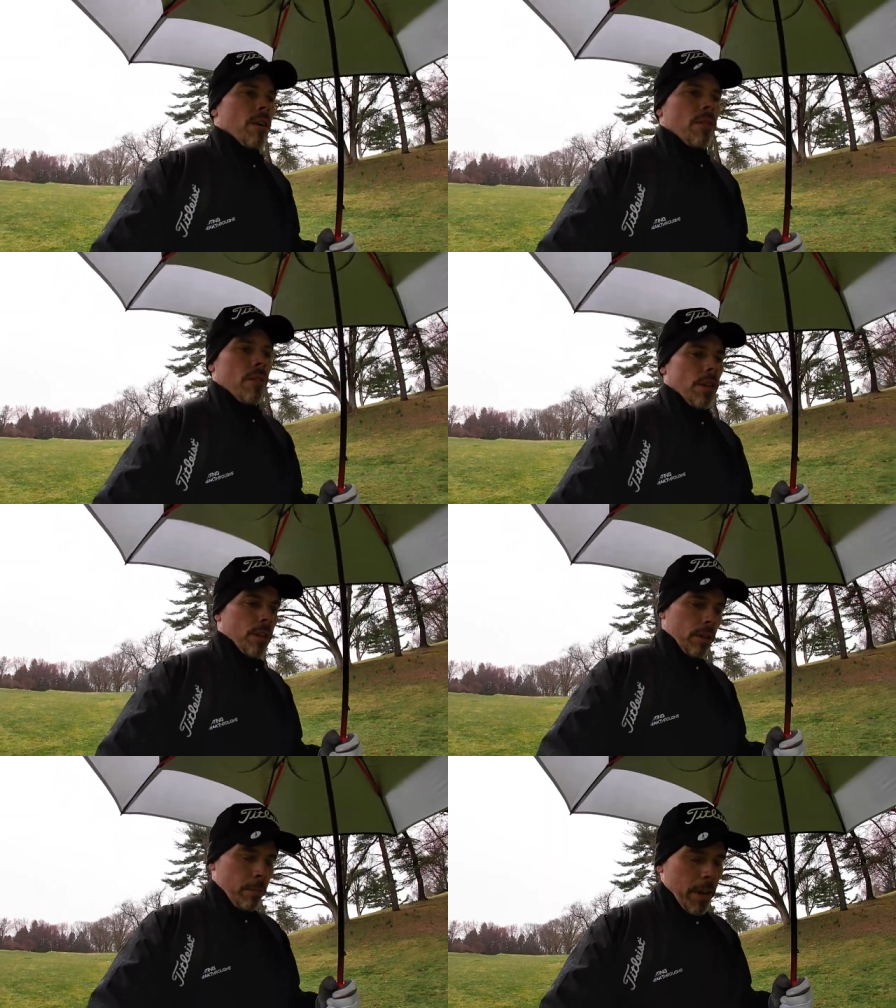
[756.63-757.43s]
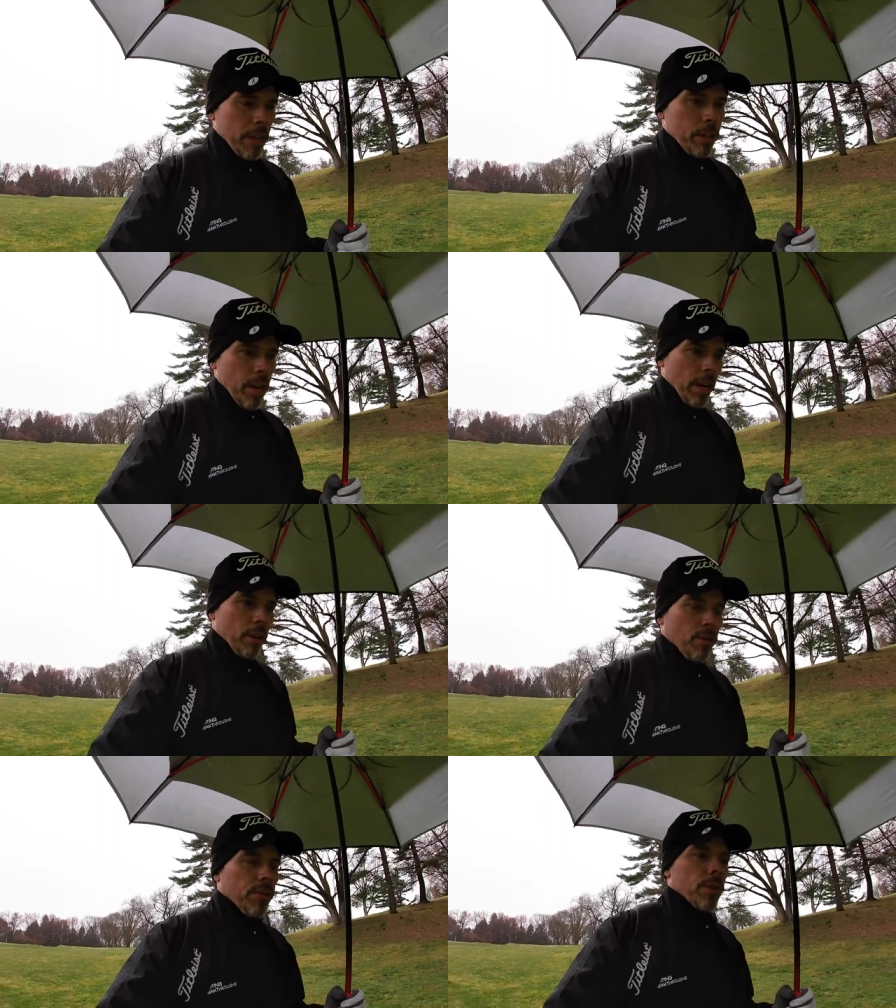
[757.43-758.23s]
when you go to bend your head
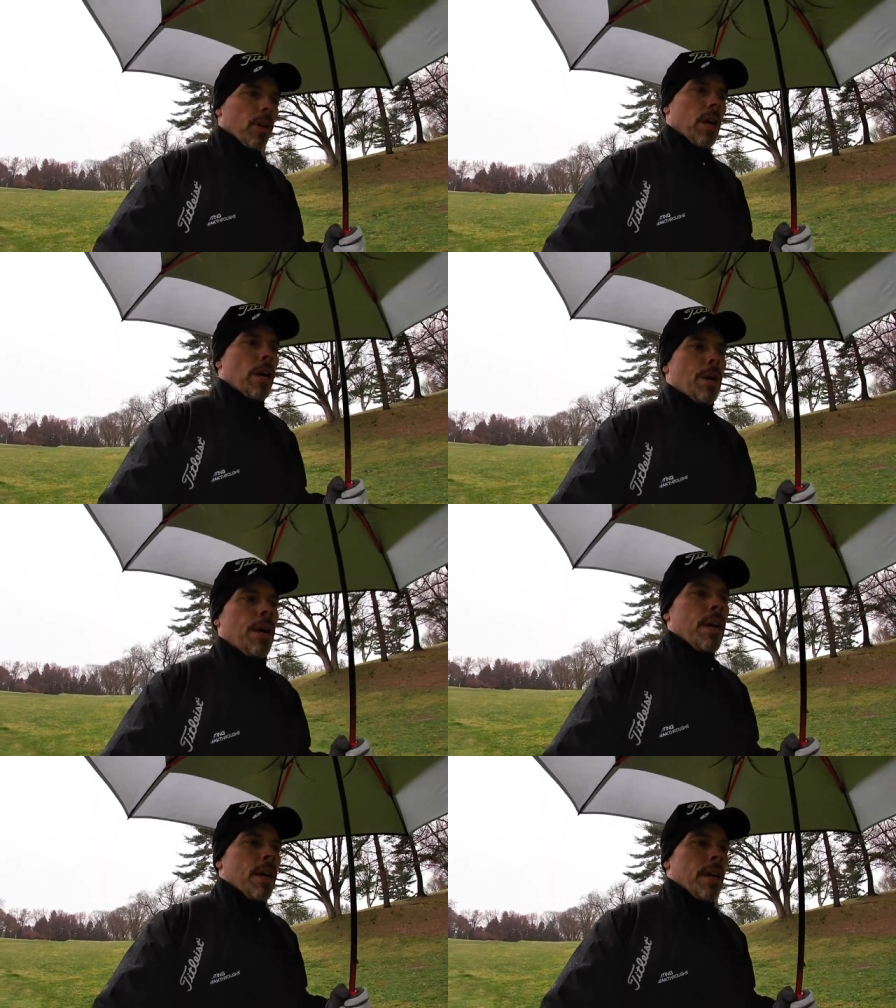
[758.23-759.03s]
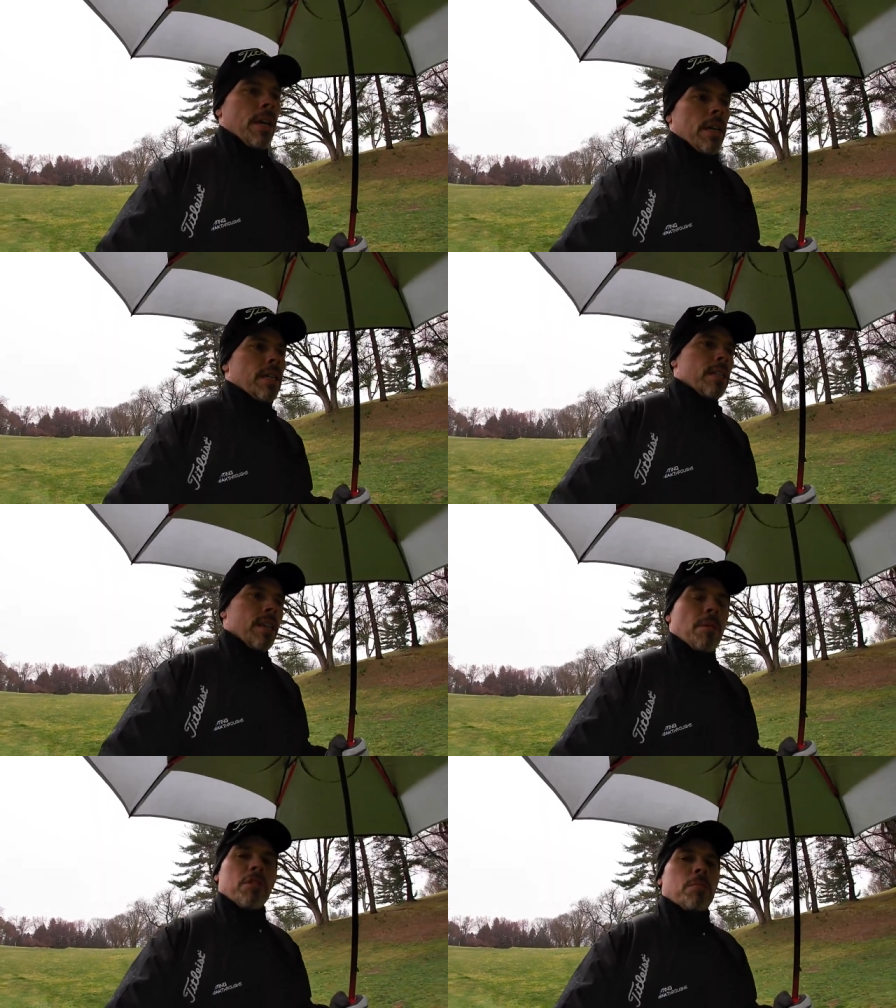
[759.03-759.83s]
over, it
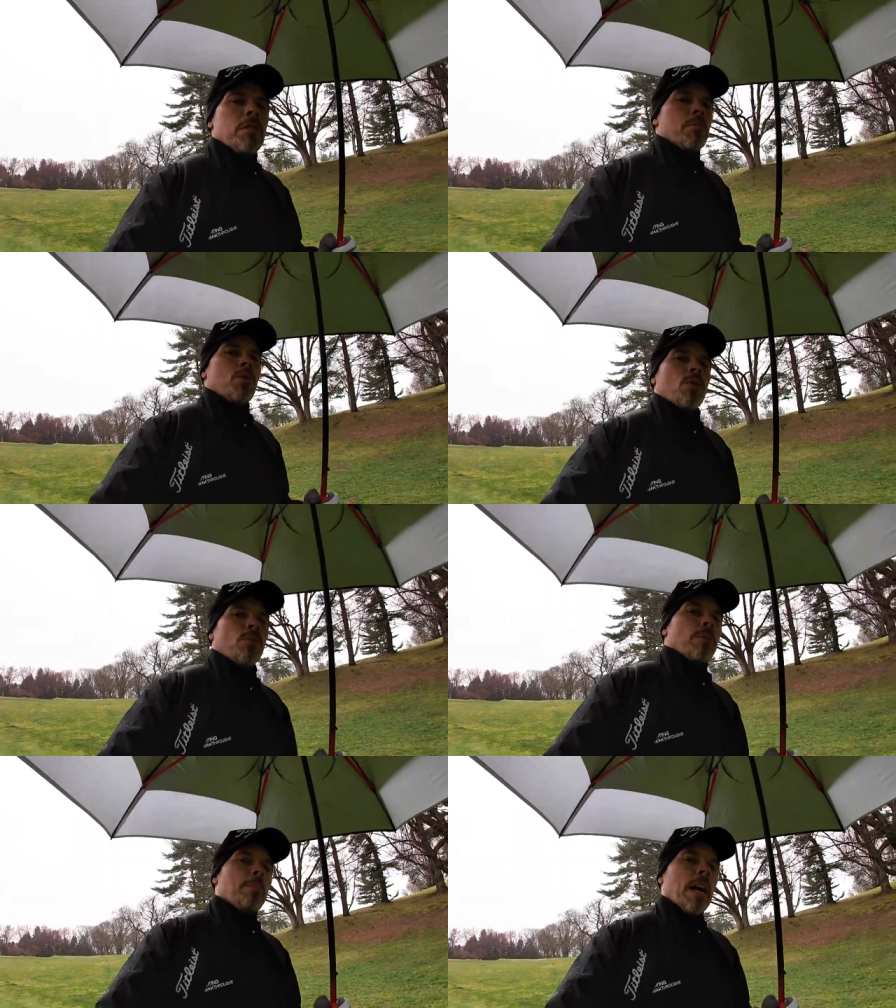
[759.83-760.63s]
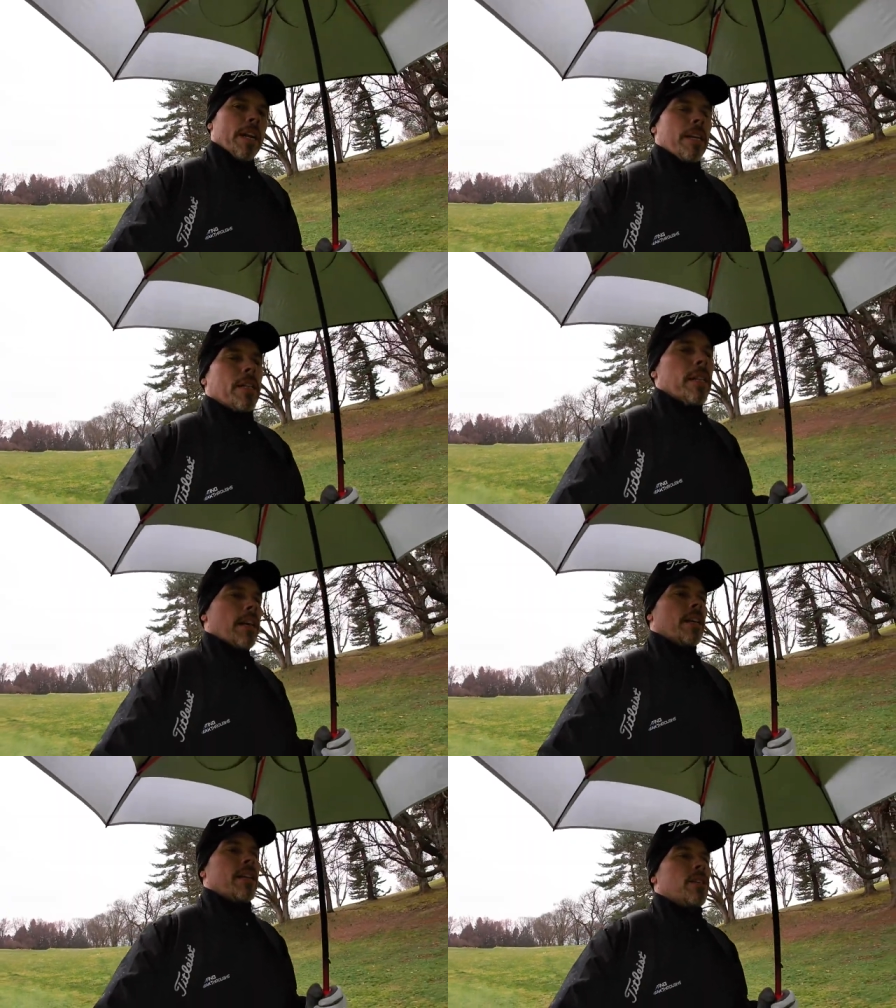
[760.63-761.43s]
seems to be more with putting
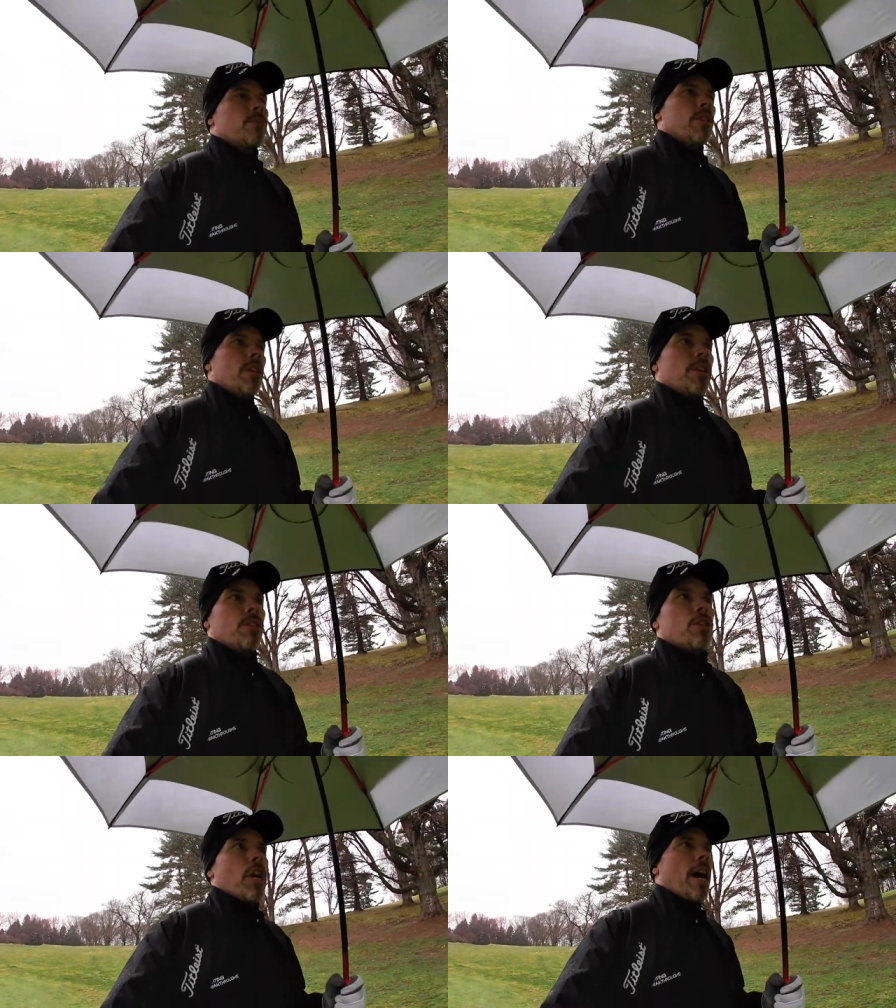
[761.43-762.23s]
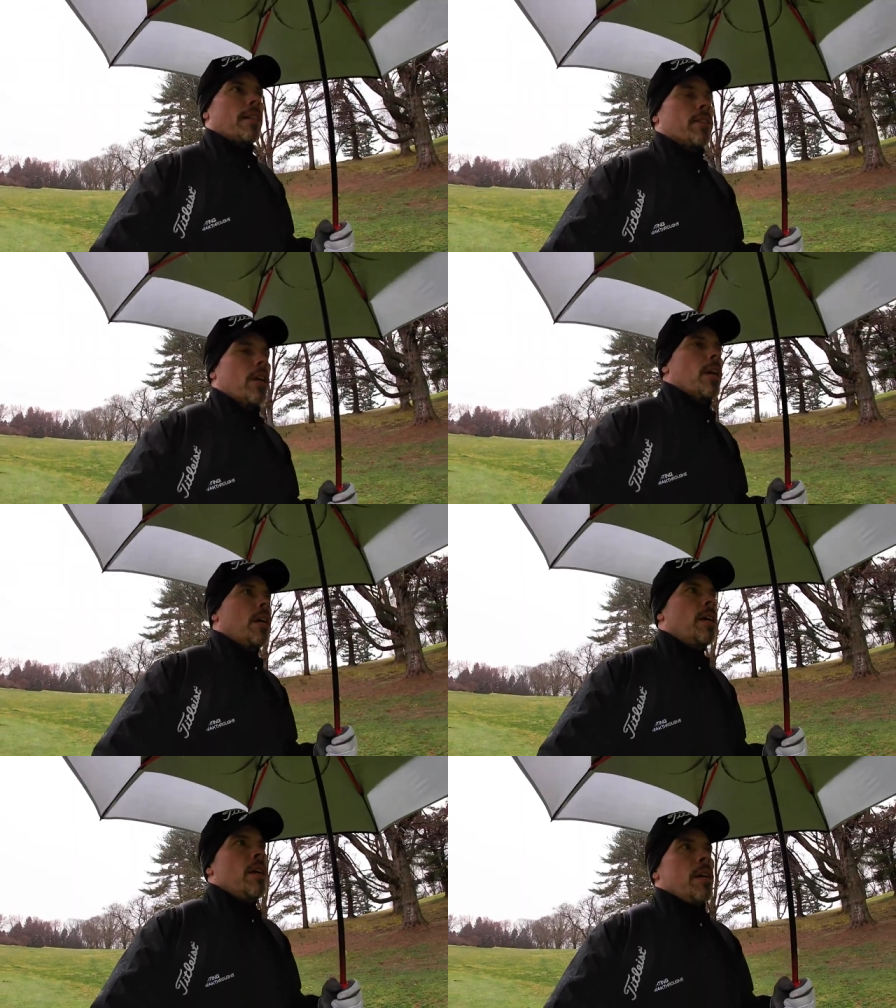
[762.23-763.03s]
than it is with the other shots,
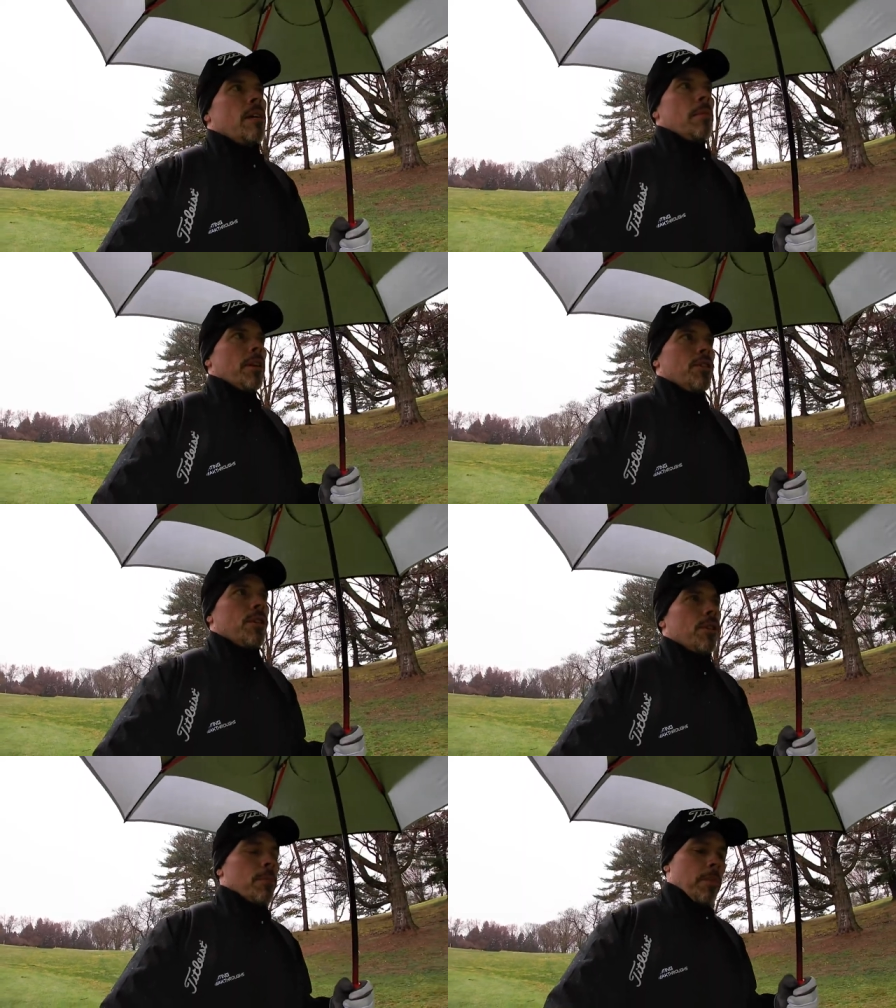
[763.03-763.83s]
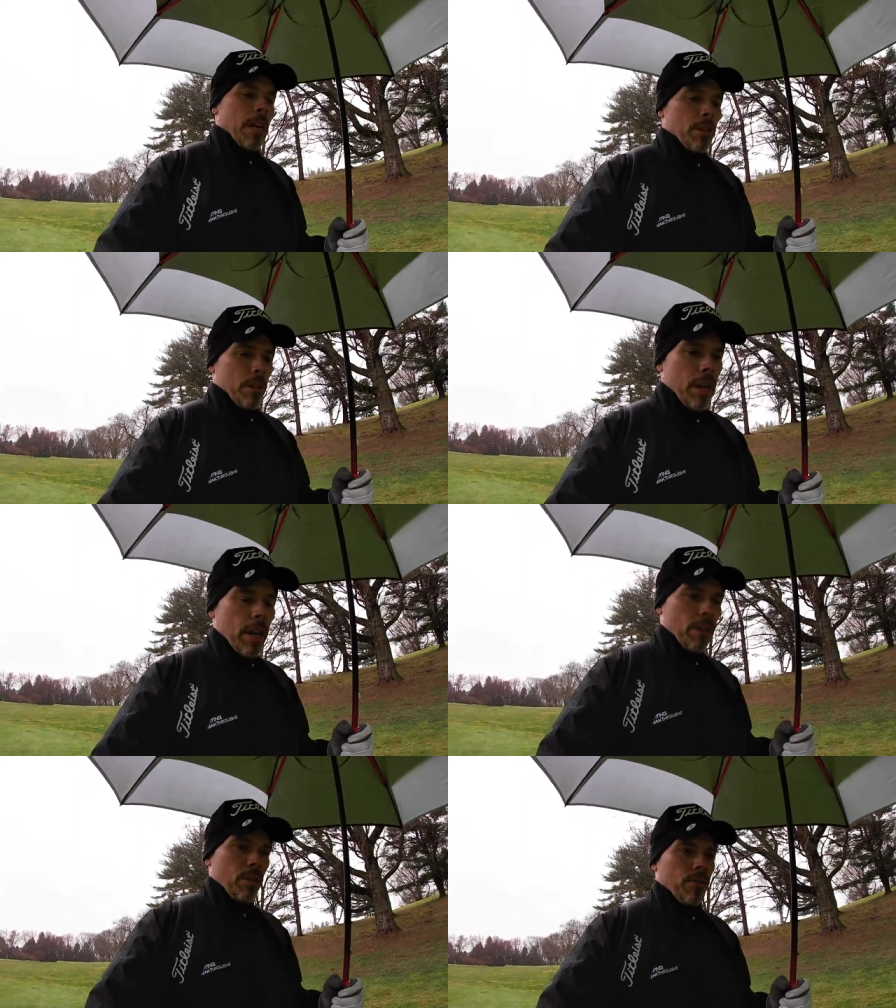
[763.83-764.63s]
but as you go to bend your
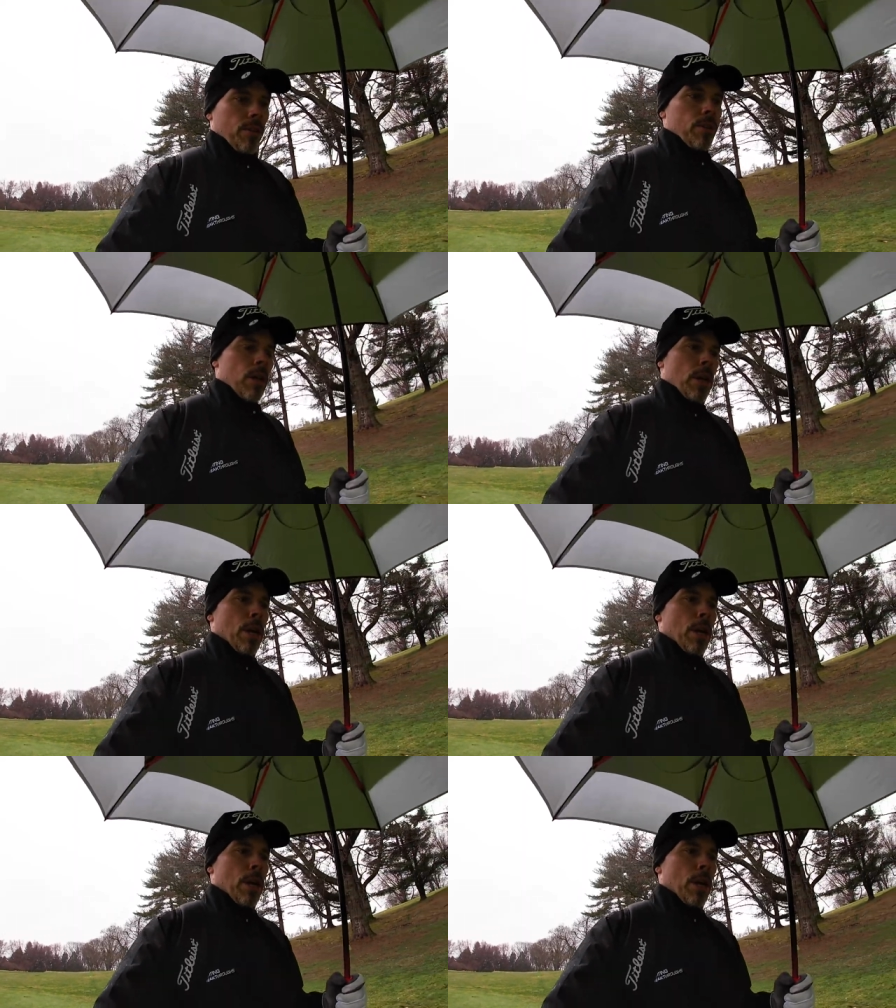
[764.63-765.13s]
head over,